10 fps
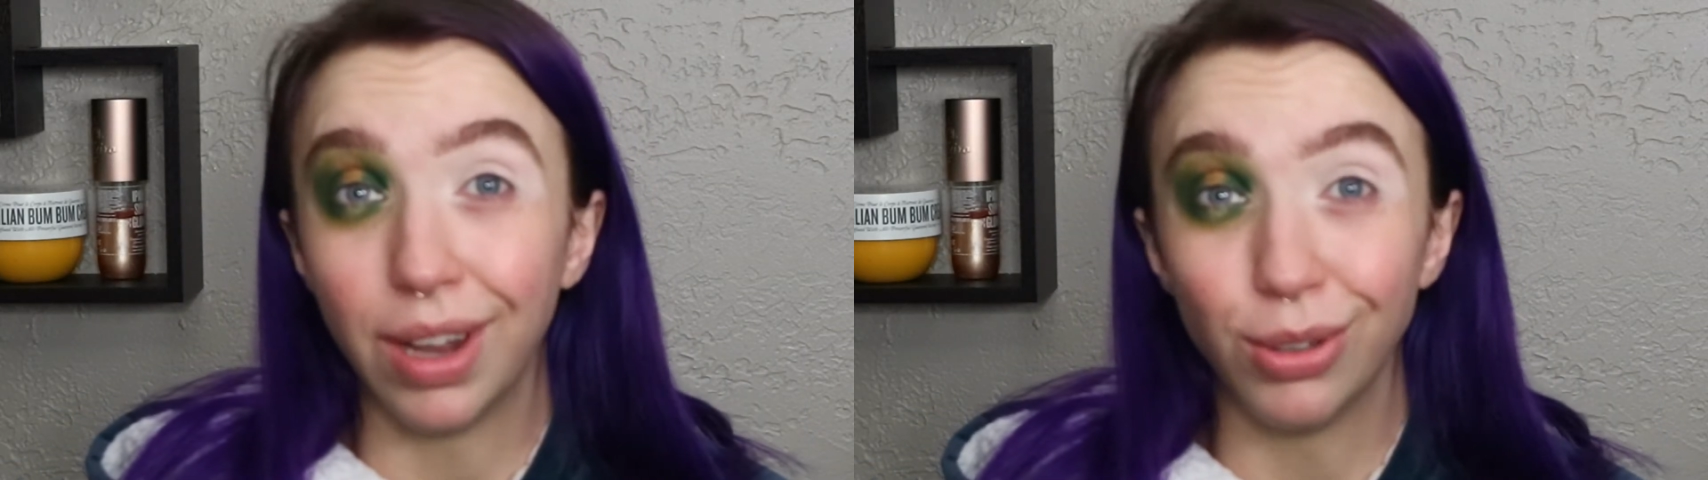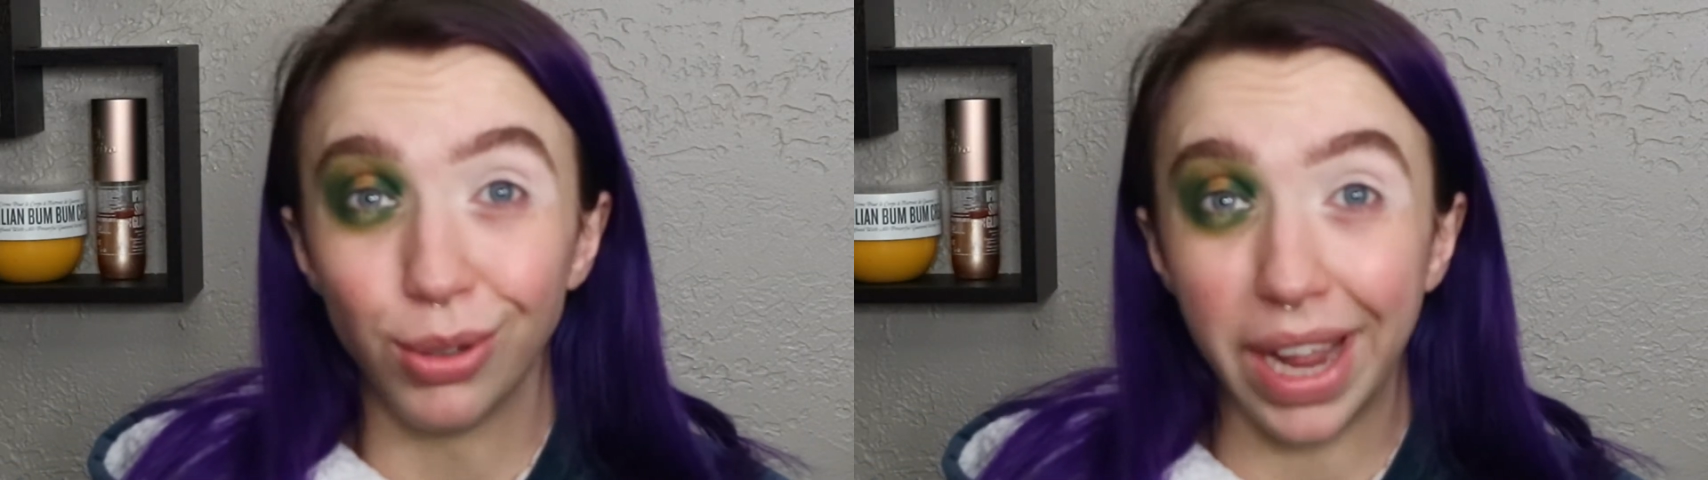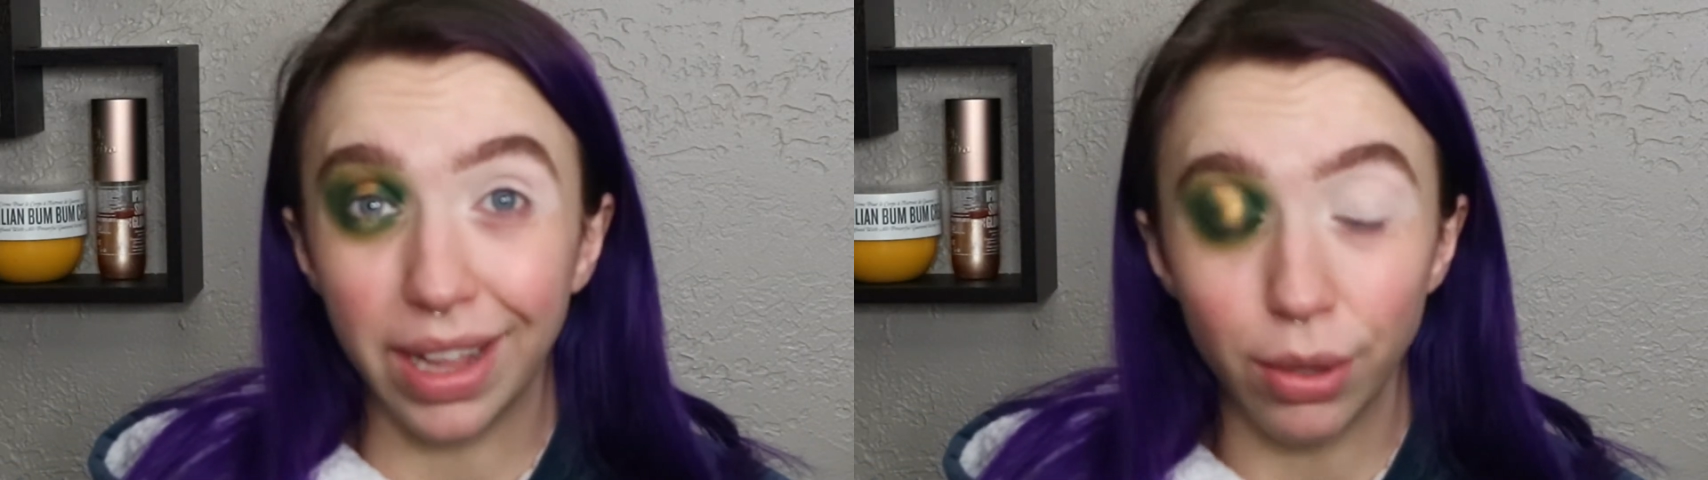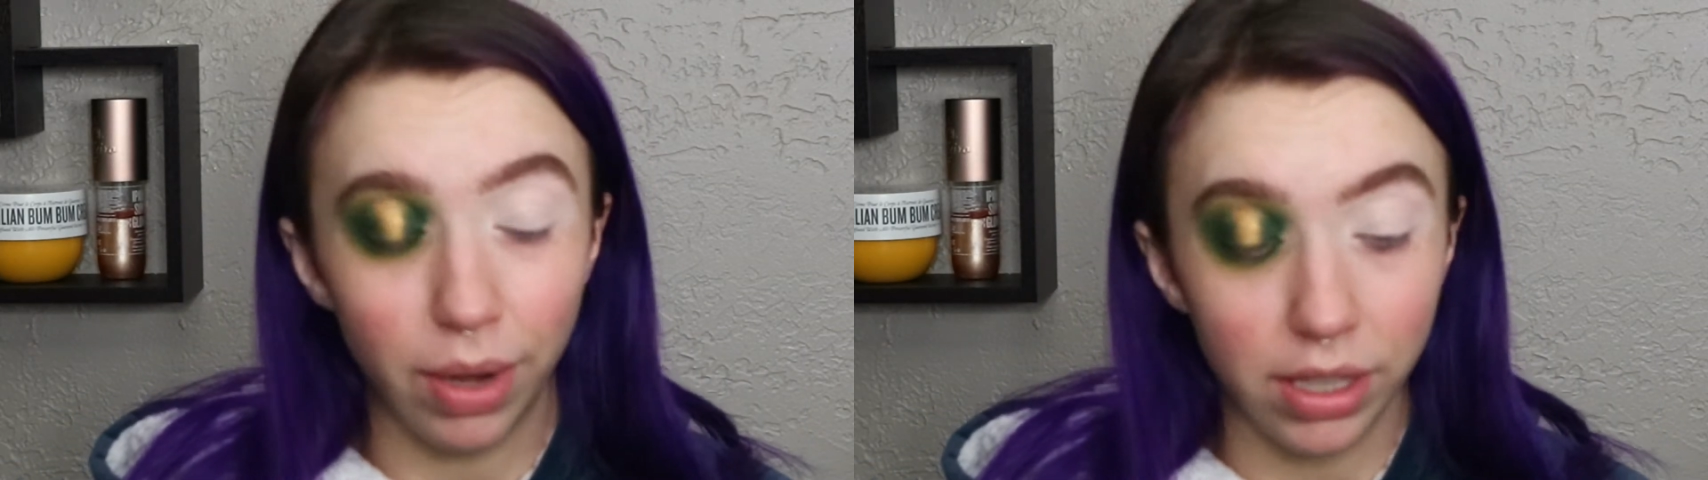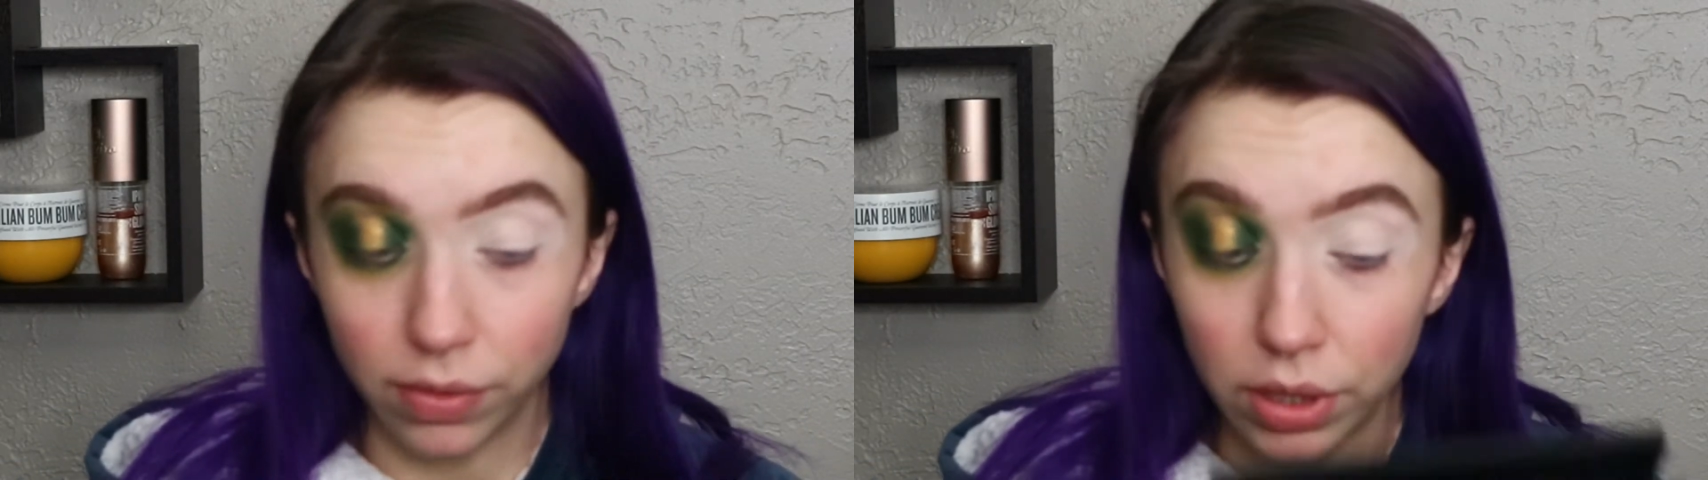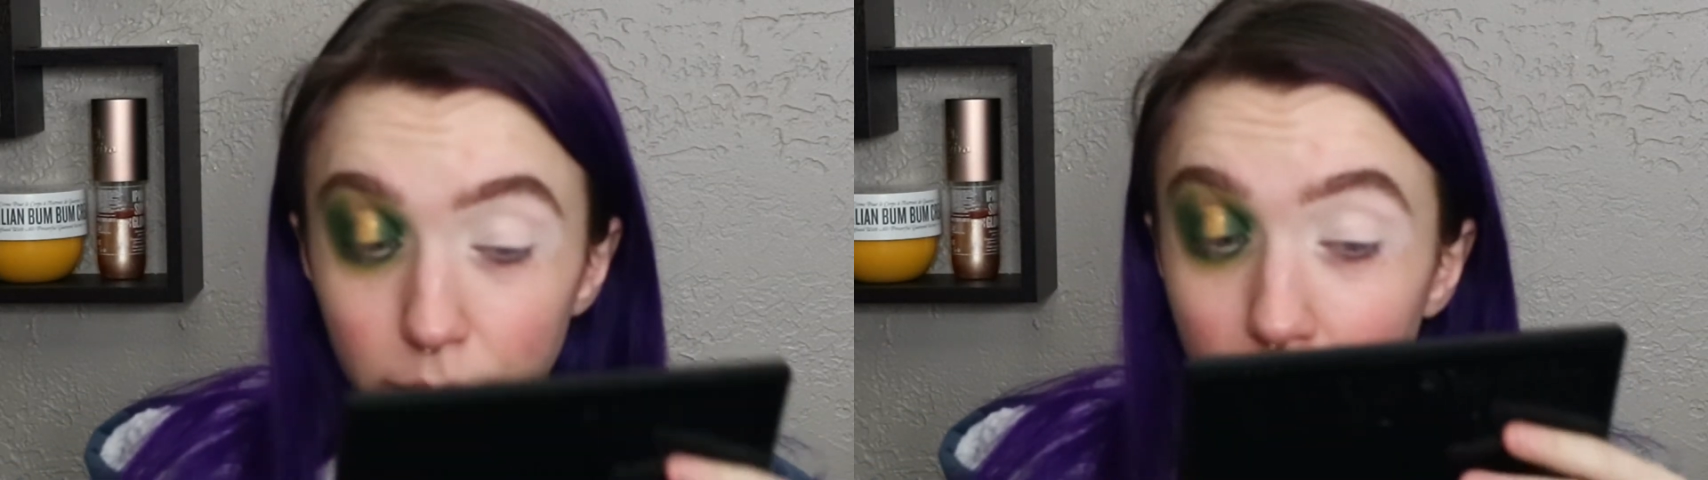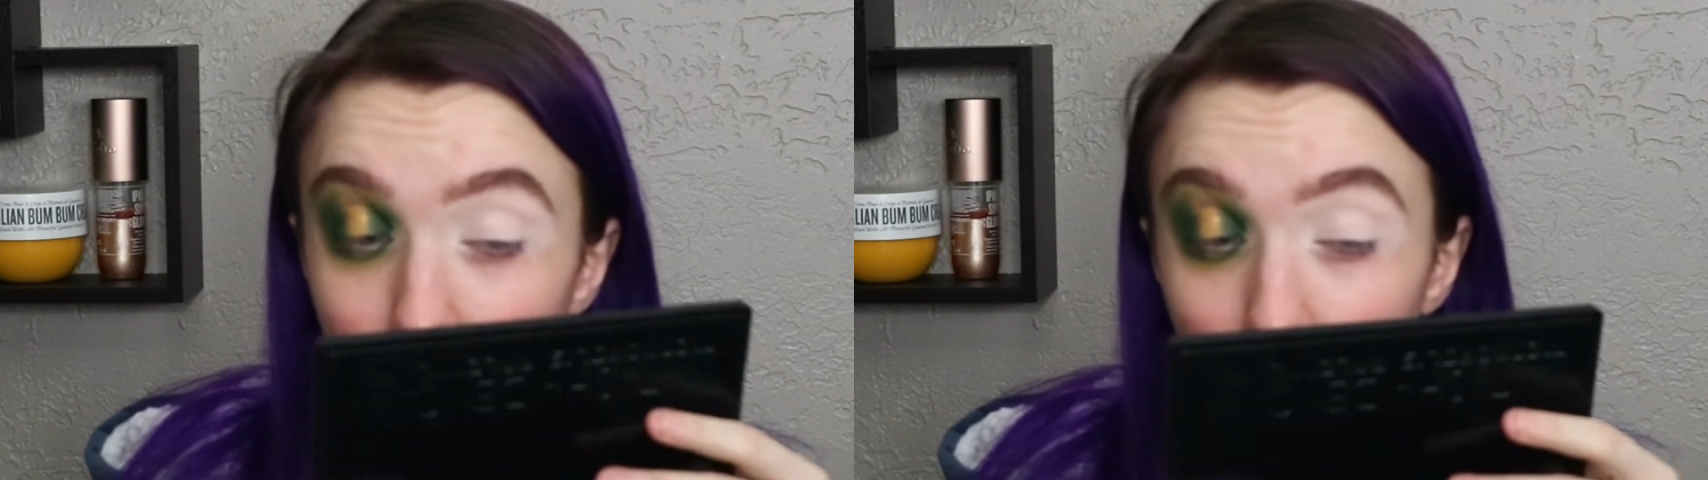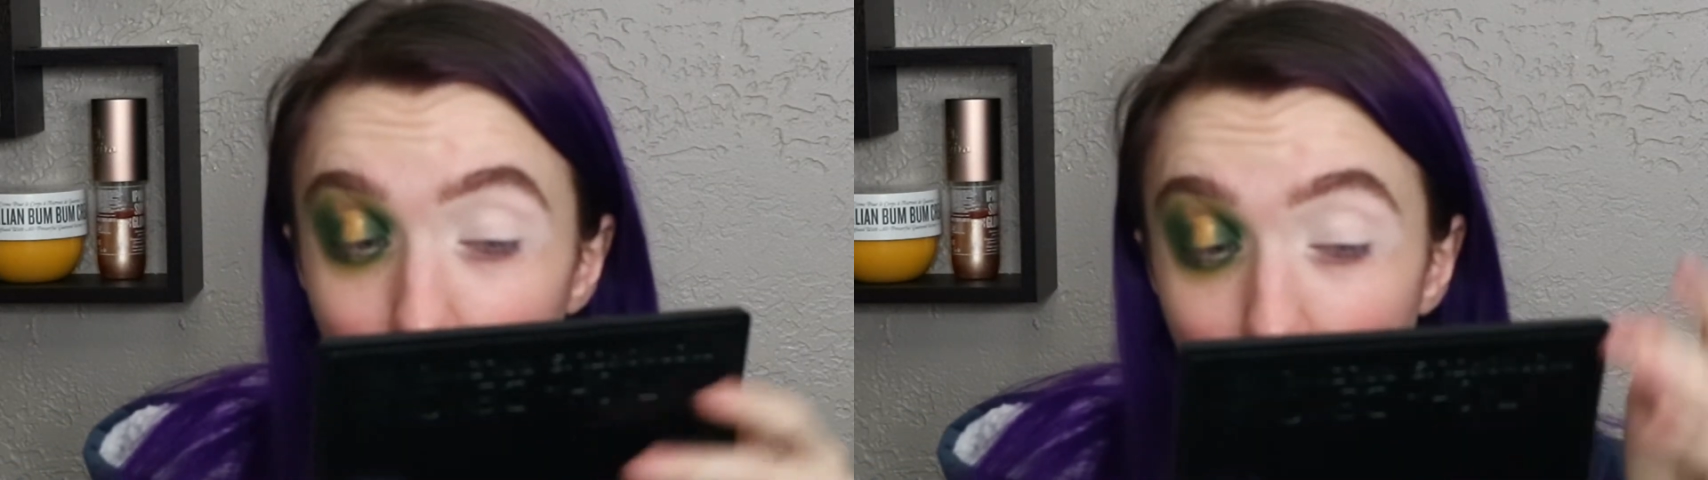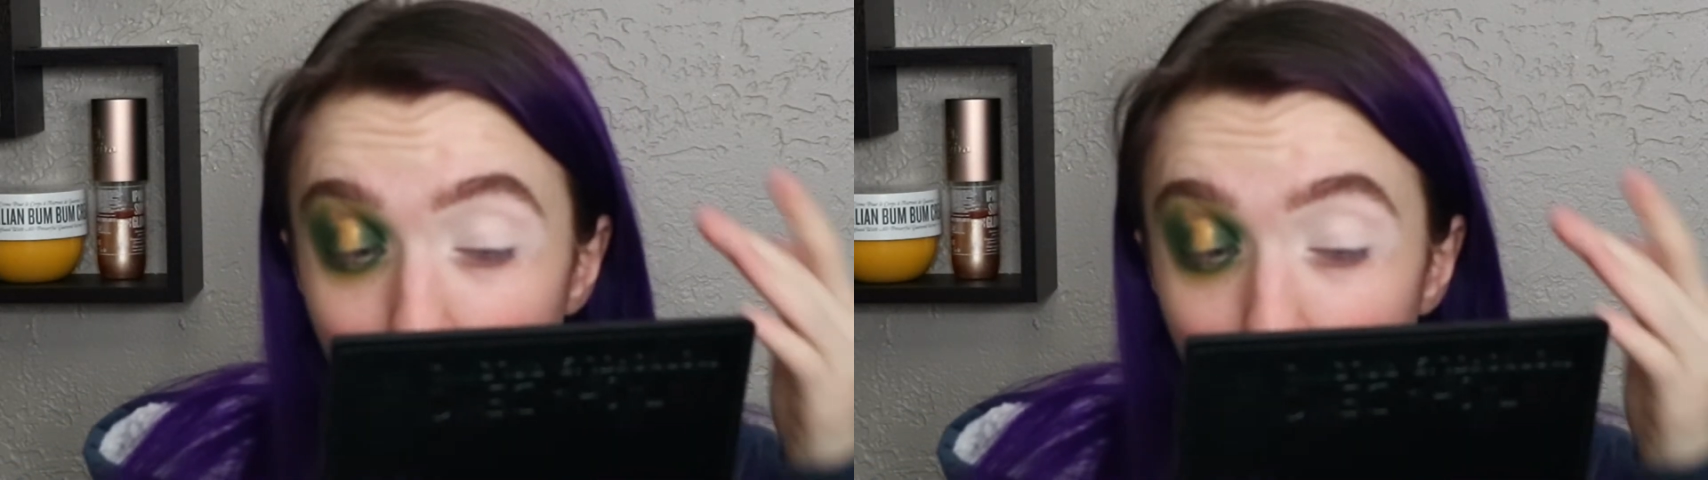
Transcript: I don't do halo eyes very much.